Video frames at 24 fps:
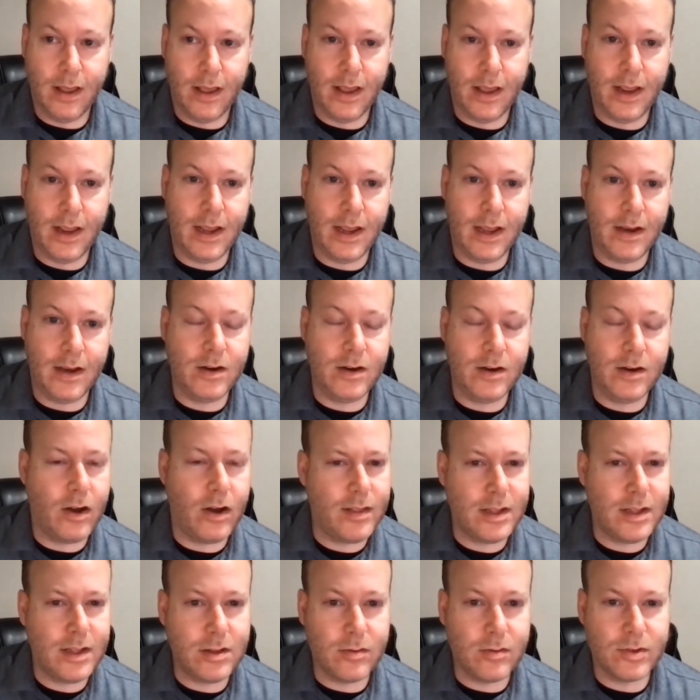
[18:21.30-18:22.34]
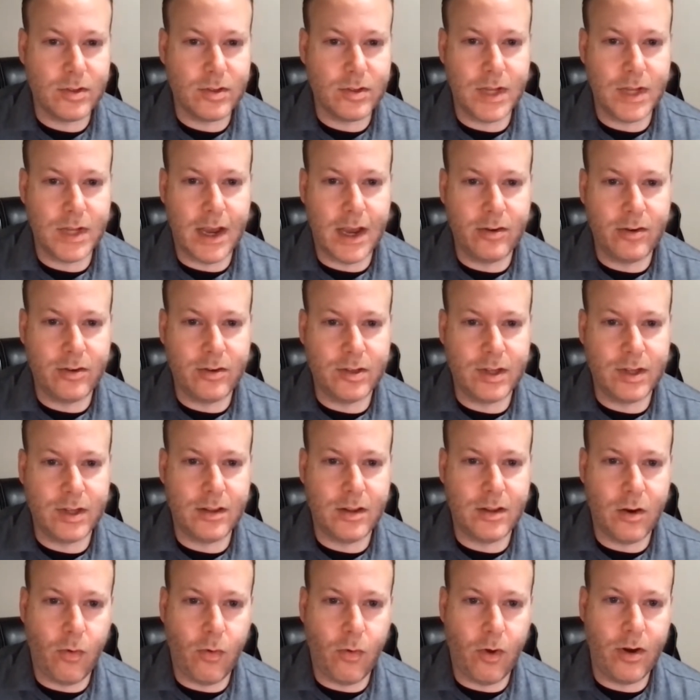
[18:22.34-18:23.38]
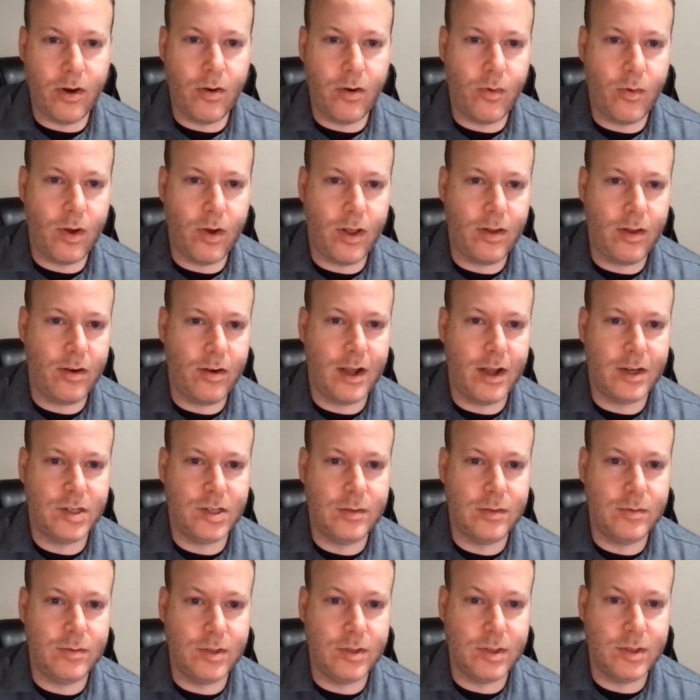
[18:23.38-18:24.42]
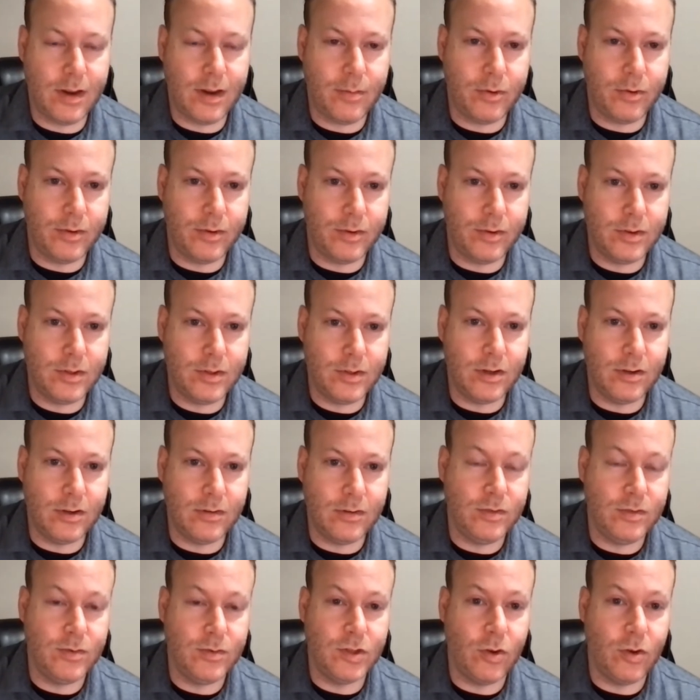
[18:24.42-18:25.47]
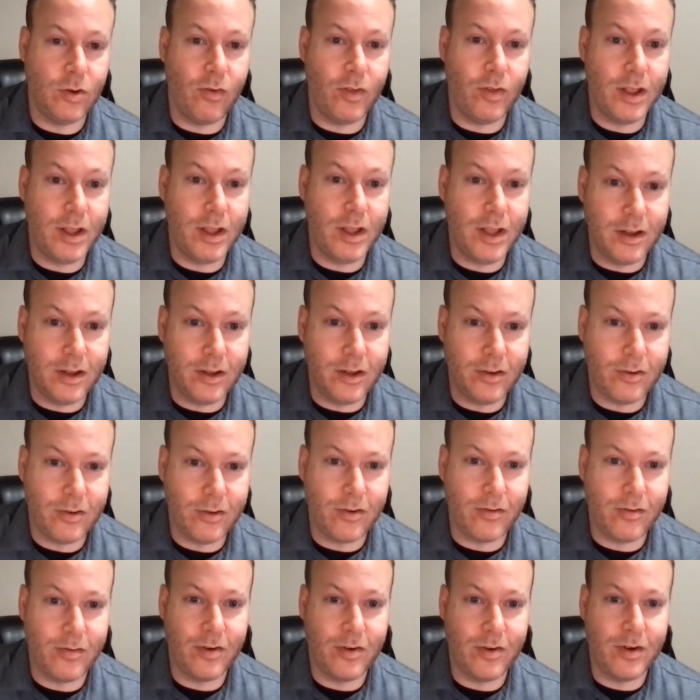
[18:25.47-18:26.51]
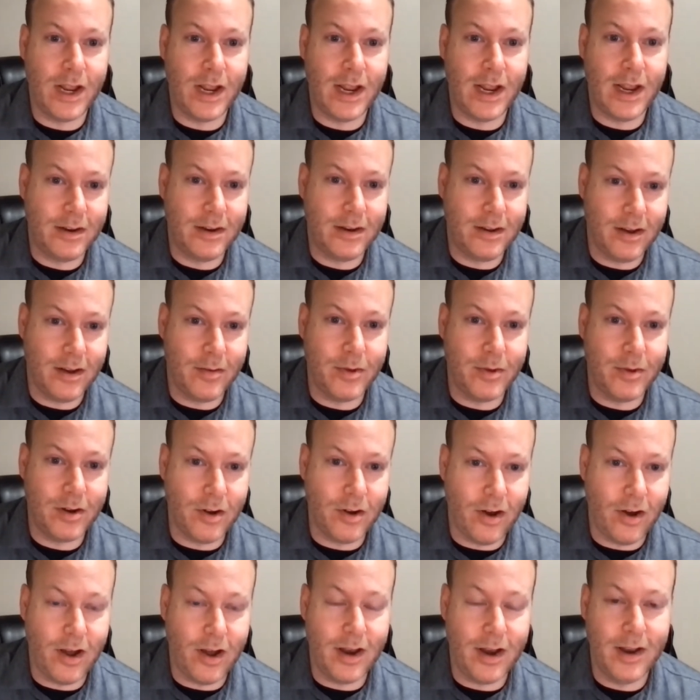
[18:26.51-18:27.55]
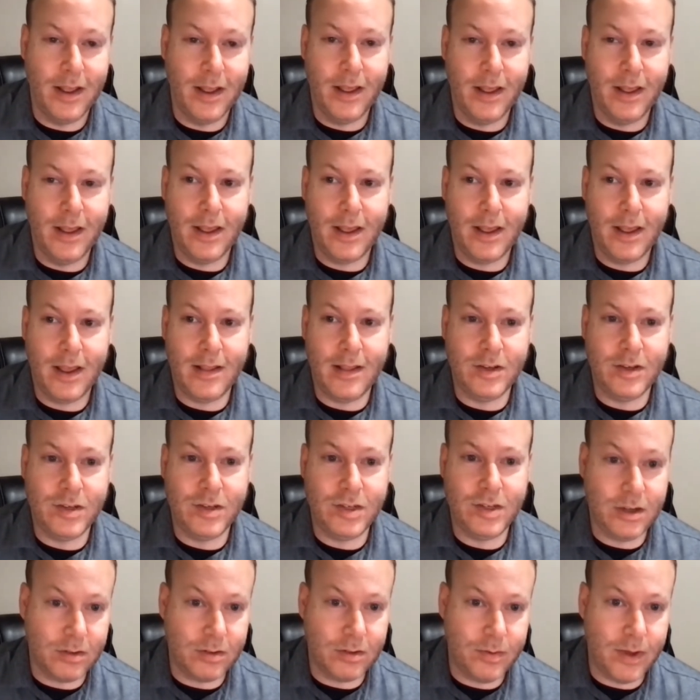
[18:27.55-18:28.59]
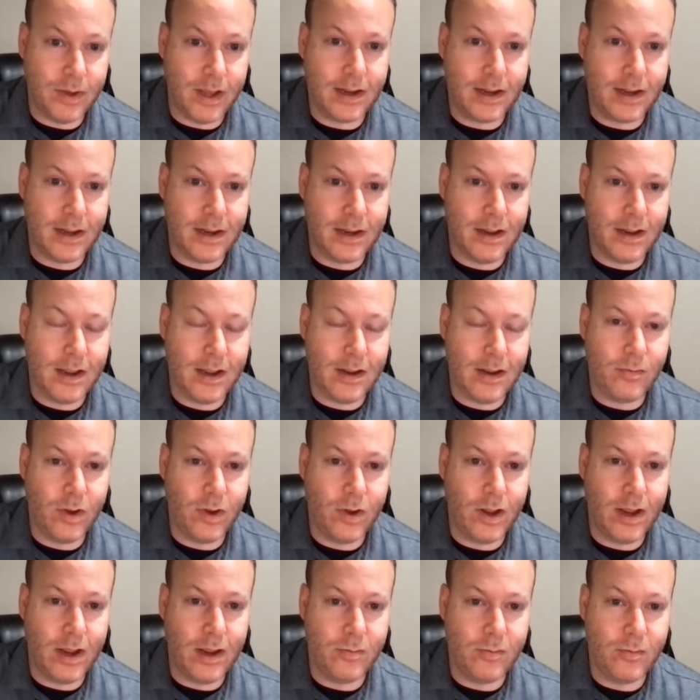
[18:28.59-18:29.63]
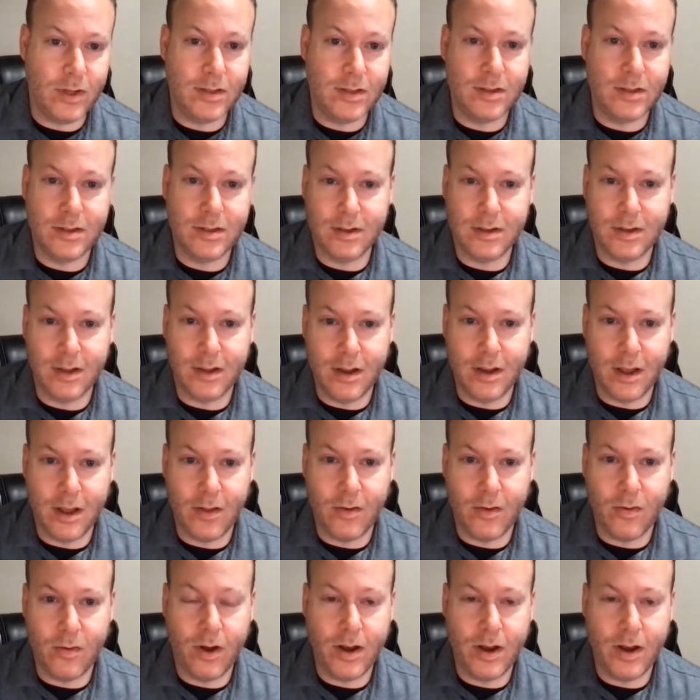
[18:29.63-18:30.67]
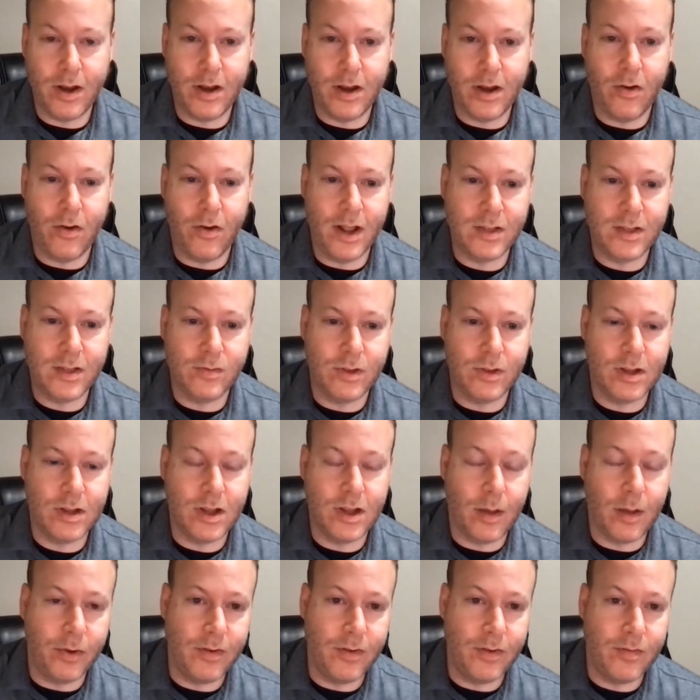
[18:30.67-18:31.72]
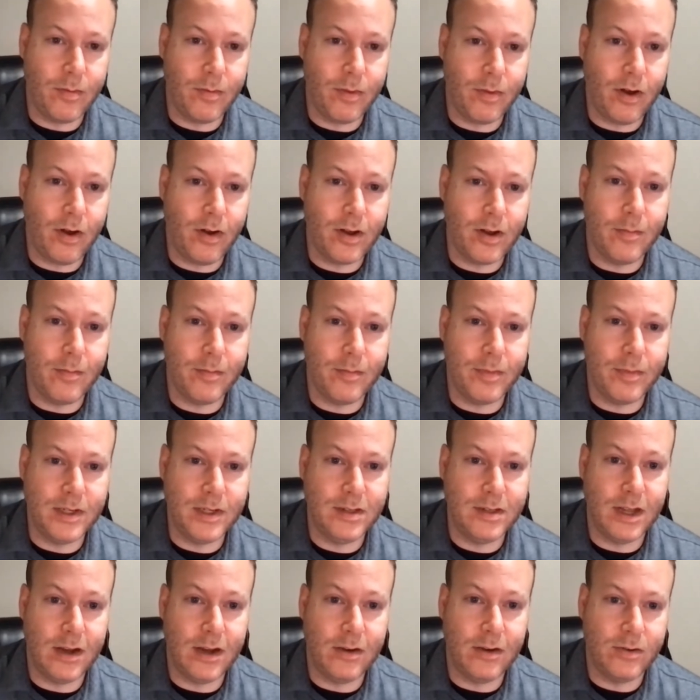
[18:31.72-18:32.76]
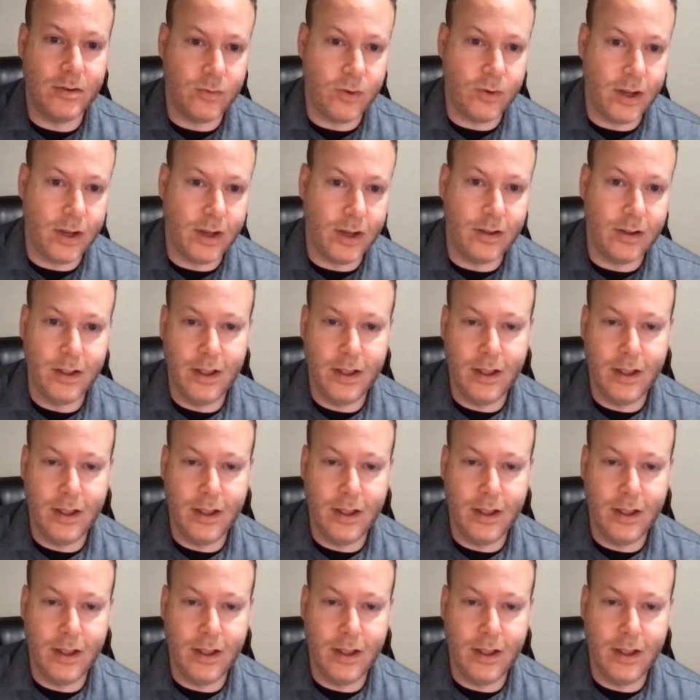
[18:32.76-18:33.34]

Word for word: And, you know, I think there were some doubters out there wondering whether or not she was able, you know, if she was over the hill or if her day had come and gone. And then she comes back and and and wins another one, you know, and that's with a couple different ball companies now as well.